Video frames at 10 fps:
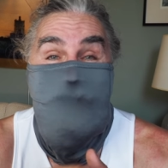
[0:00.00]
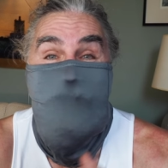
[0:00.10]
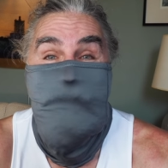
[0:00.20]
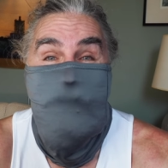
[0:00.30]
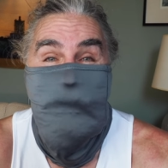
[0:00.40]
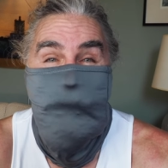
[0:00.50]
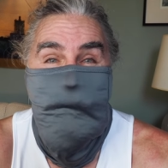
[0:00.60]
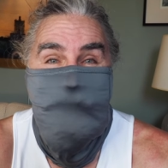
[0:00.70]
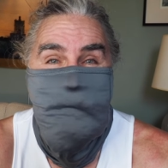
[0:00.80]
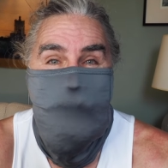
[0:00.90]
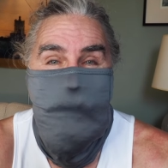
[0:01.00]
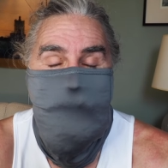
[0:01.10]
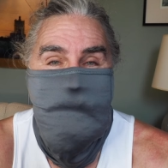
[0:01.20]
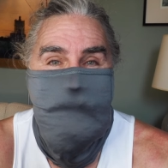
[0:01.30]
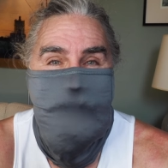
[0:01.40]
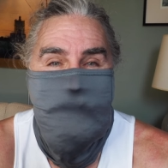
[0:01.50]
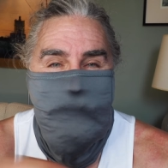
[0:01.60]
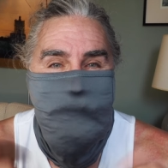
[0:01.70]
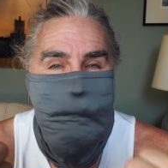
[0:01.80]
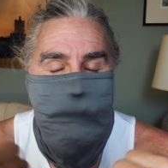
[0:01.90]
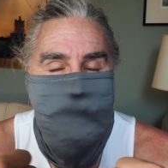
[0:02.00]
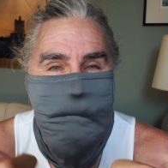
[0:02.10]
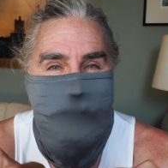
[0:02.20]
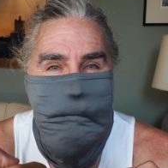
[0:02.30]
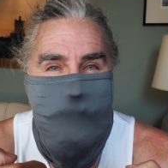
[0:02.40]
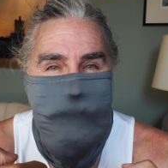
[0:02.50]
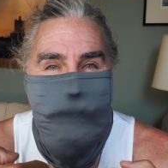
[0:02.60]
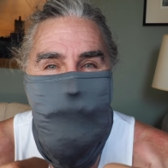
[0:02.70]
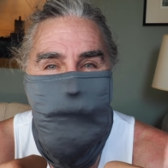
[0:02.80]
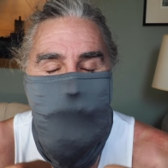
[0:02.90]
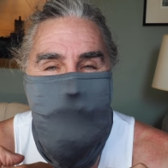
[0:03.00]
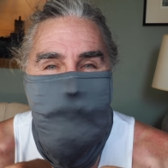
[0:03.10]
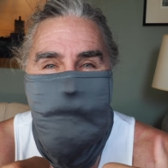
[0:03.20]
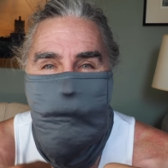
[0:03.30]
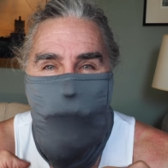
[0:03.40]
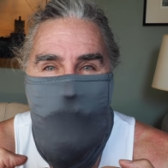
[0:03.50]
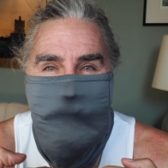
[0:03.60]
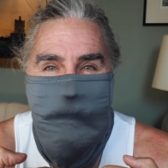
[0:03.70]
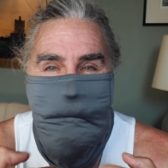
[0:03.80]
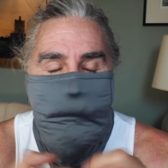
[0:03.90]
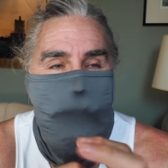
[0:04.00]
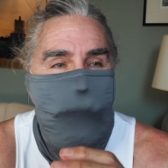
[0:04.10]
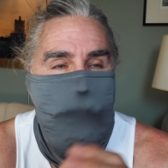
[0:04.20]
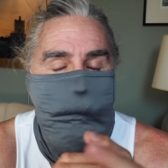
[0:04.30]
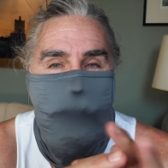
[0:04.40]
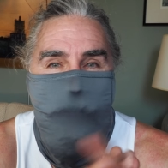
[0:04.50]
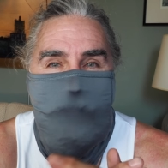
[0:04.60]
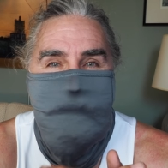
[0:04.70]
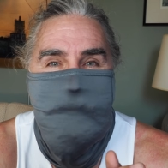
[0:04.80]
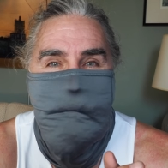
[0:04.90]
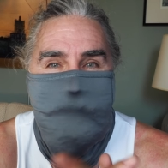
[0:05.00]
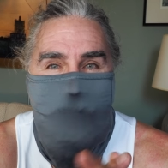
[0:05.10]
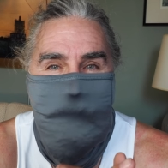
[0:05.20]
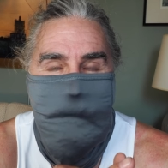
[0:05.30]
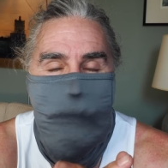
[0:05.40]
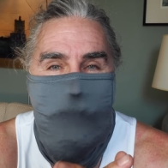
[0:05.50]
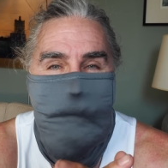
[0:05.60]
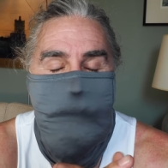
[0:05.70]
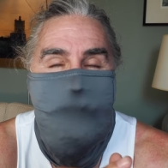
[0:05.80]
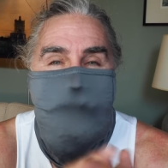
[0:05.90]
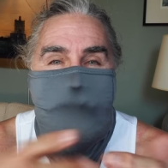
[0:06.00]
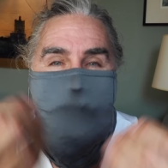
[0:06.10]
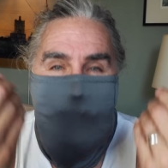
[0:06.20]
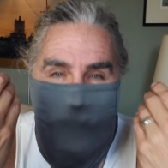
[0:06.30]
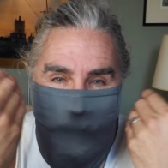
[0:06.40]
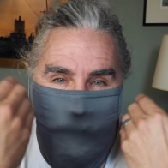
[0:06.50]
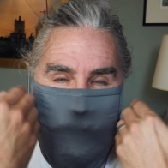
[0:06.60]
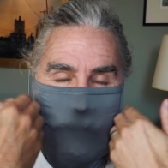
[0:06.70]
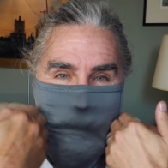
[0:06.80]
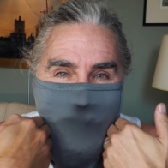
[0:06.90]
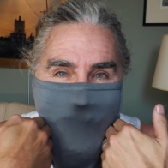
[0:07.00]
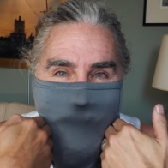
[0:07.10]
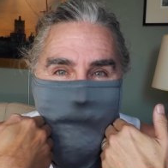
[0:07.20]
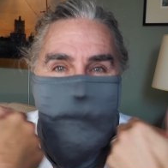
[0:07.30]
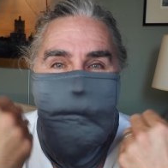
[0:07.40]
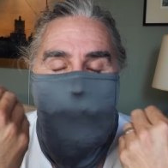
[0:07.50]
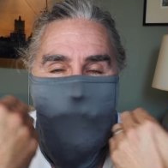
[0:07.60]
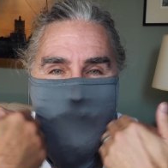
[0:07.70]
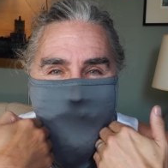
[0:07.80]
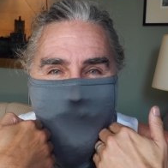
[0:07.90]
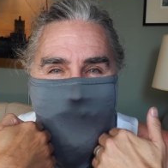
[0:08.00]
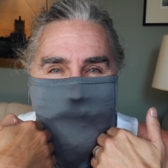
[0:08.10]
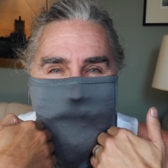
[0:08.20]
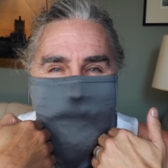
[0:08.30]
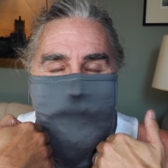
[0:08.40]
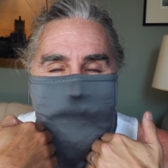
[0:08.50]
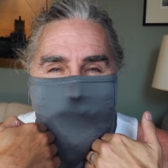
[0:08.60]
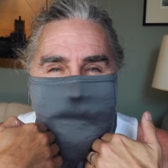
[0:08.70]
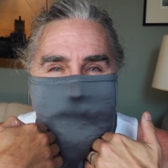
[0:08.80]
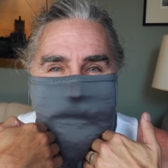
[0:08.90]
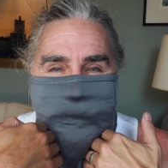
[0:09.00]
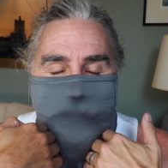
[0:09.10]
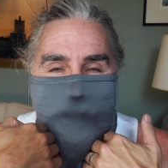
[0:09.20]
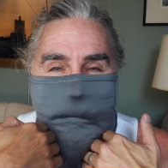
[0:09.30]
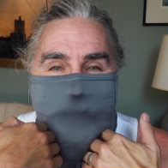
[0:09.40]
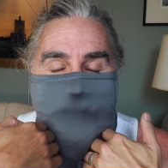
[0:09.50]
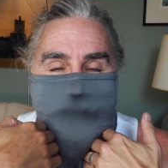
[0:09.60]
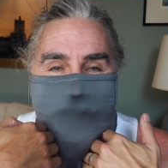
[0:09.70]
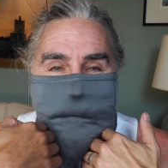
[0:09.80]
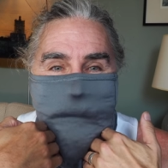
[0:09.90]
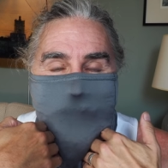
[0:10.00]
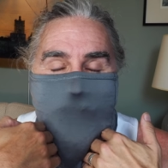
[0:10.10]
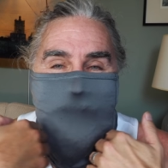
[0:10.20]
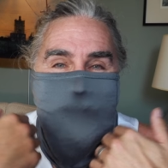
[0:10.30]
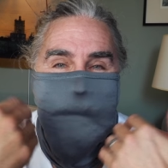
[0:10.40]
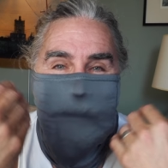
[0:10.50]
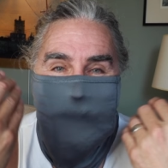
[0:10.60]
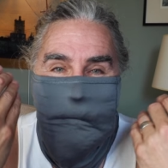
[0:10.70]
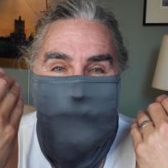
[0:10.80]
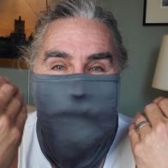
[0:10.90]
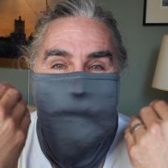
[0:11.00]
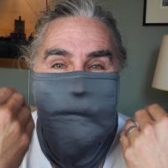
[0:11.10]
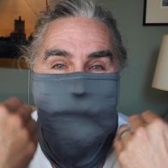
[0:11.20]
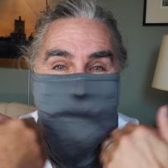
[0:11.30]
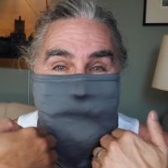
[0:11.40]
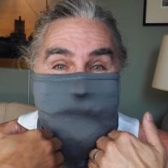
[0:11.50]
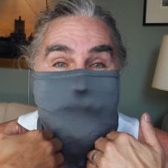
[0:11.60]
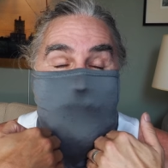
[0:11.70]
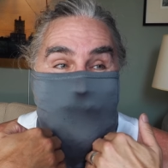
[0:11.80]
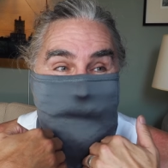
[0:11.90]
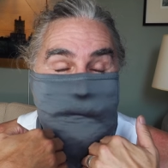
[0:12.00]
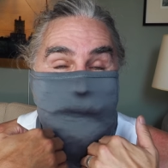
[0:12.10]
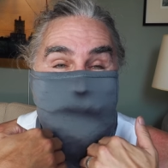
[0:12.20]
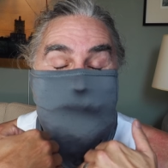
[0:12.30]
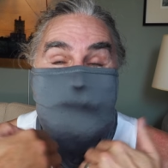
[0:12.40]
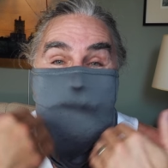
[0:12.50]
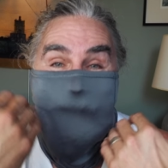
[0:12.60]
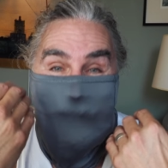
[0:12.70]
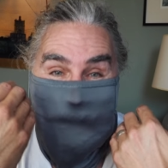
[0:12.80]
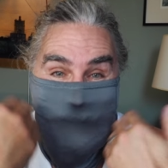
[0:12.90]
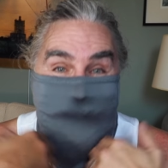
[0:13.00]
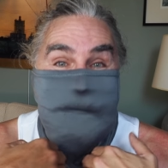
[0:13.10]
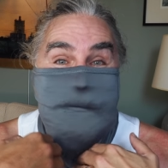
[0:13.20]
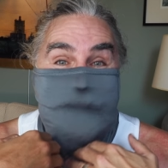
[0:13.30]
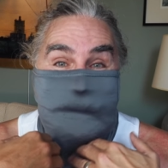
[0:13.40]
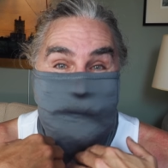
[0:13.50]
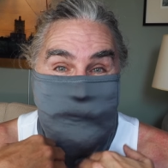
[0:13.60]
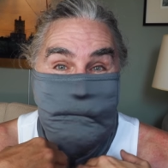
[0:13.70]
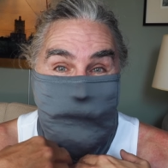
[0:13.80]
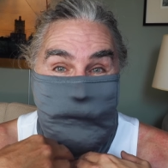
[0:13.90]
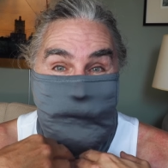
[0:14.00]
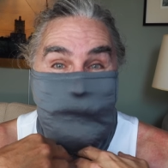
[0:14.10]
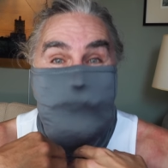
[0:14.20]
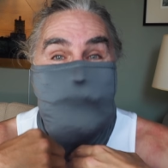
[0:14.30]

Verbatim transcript: I've done a little experiment. I've actually spritzed my beard with some water or put on some styling balm and combed it out, put on the gaiter, gone to the gym, and came back, and my beard was actually nice and smooth